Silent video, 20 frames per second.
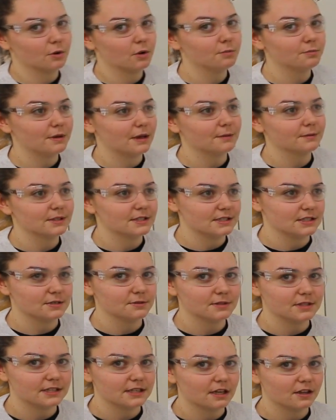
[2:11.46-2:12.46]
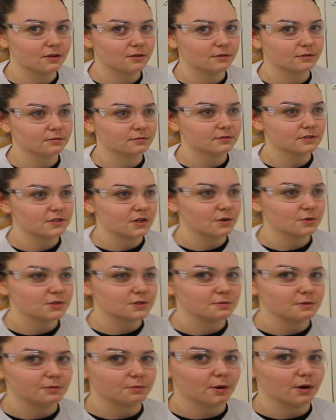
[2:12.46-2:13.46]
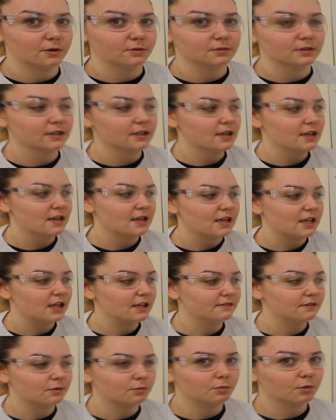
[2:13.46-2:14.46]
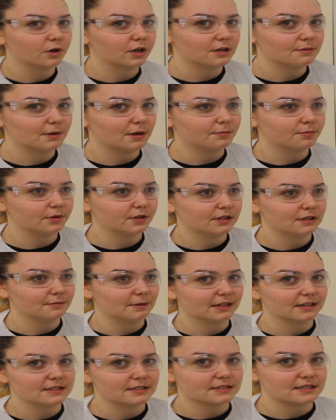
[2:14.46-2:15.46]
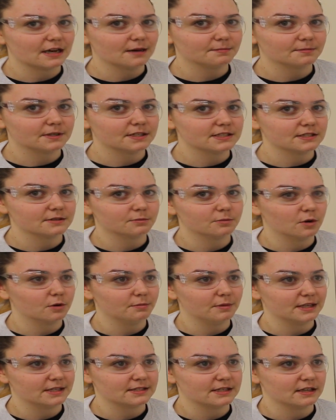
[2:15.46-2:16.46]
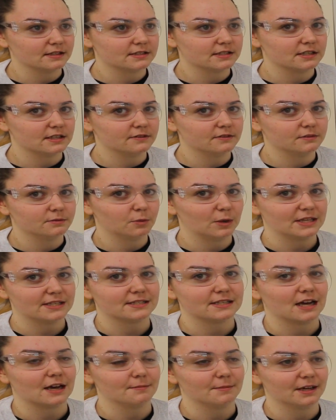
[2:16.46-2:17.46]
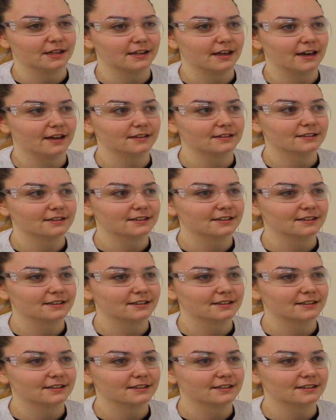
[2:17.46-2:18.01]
won't be able to deal with the yellow totes, we won't even worry about putting them on the step because it won't make sense to even waste time on that.